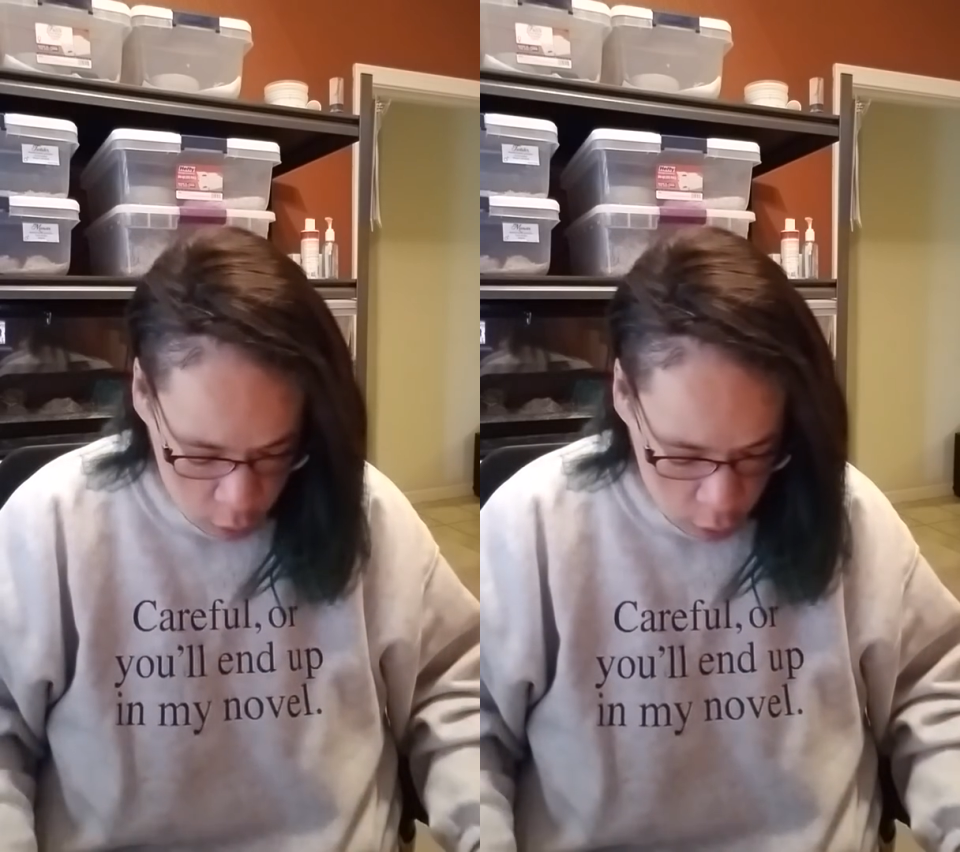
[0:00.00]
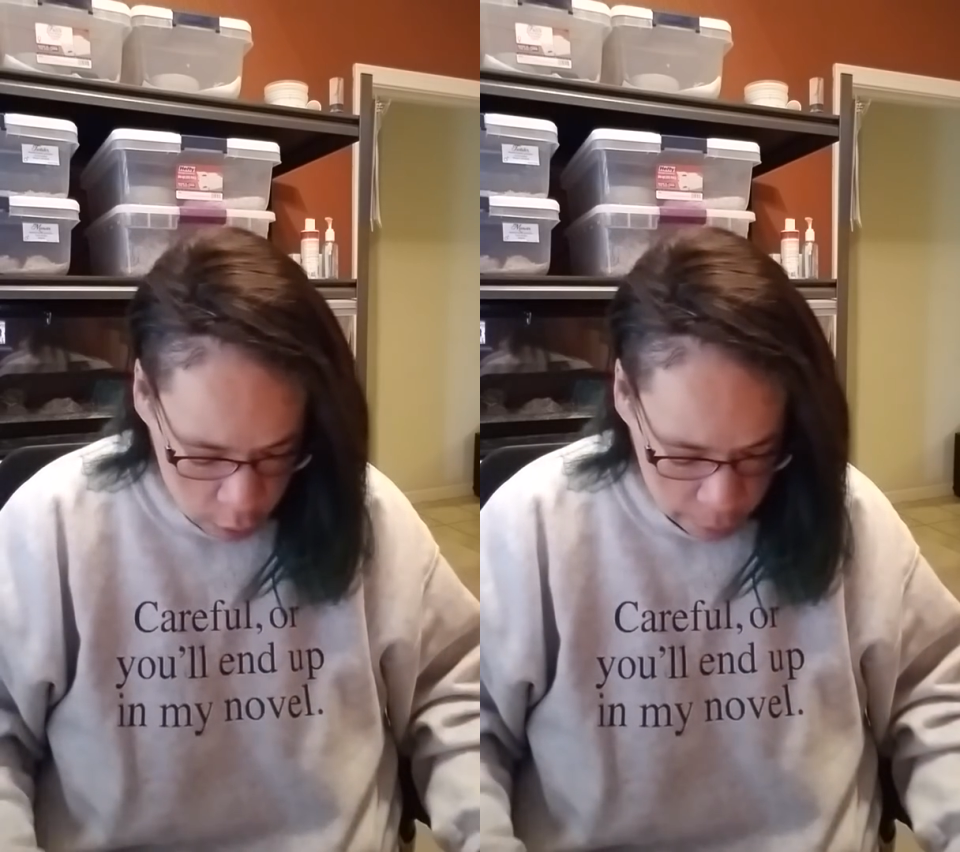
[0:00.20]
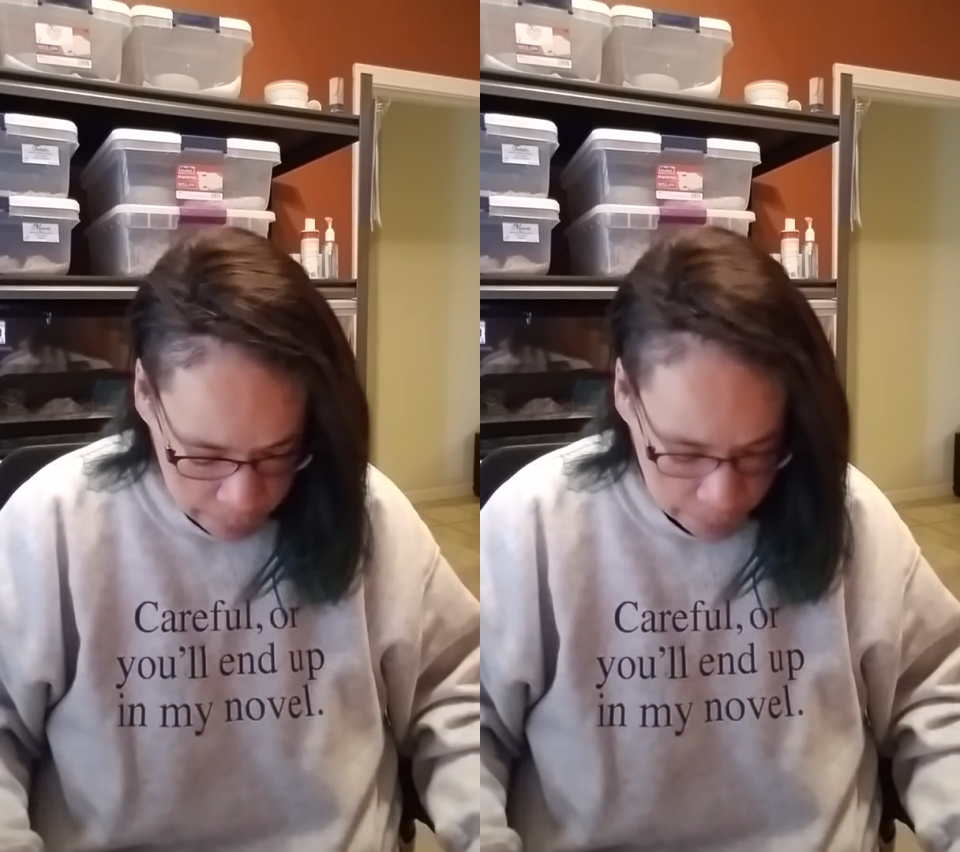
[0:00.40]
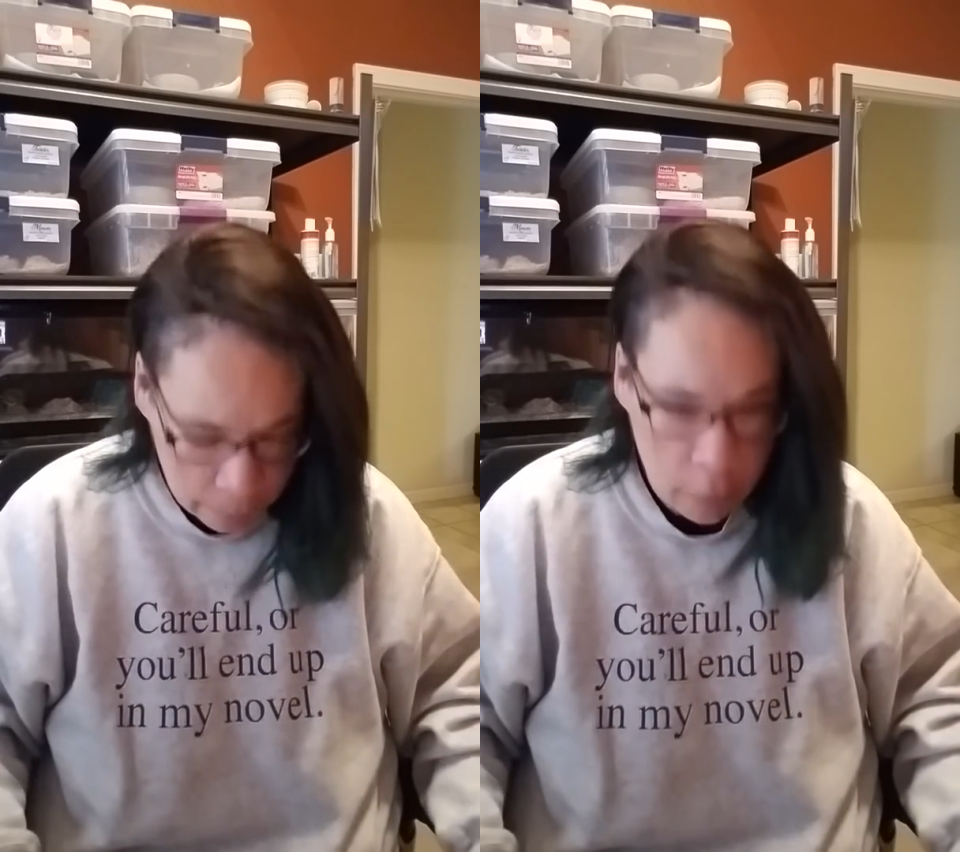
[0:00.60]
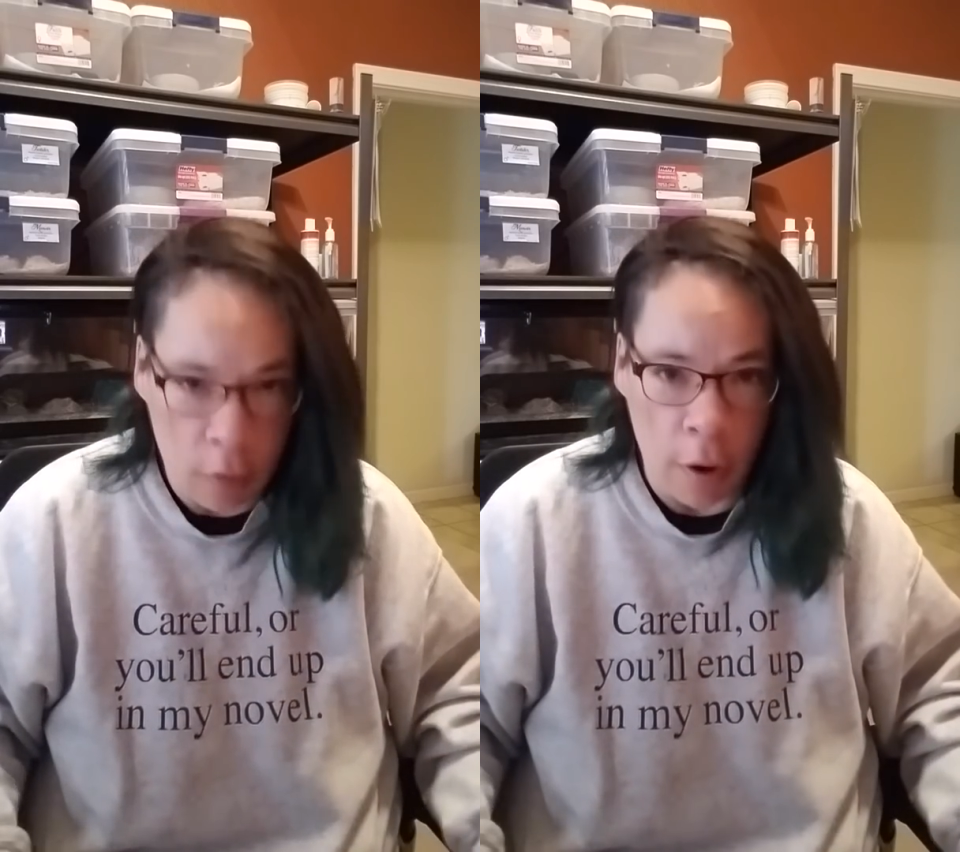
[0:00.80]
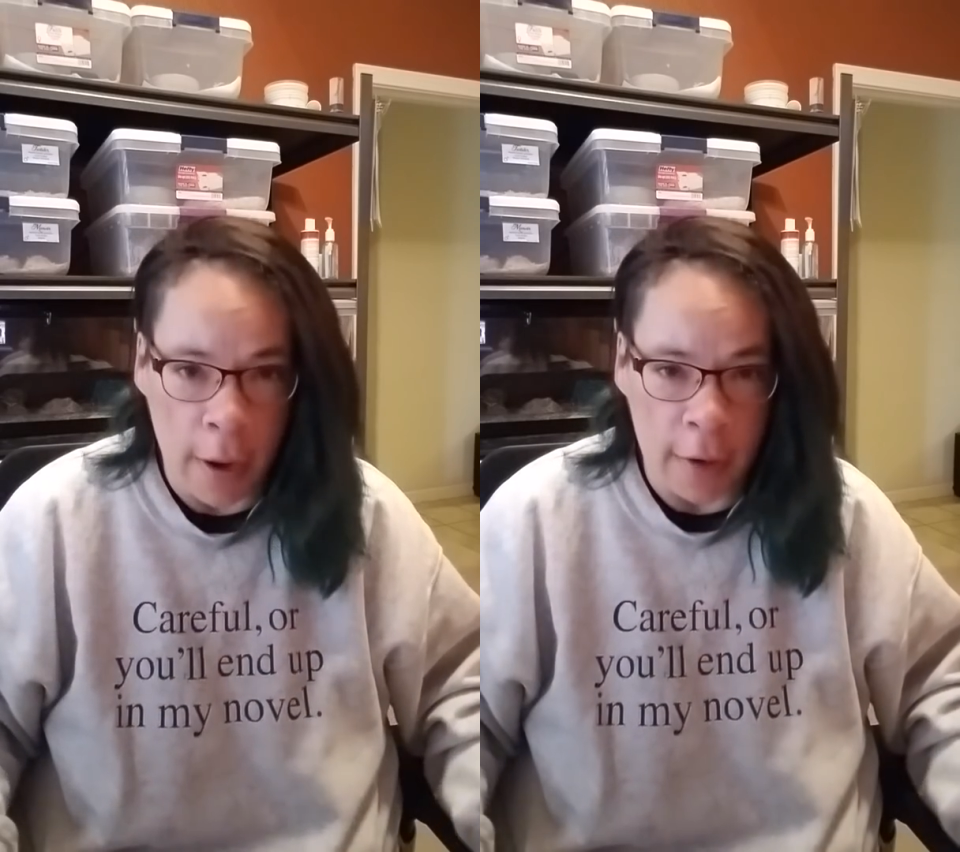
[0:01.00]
Sorry,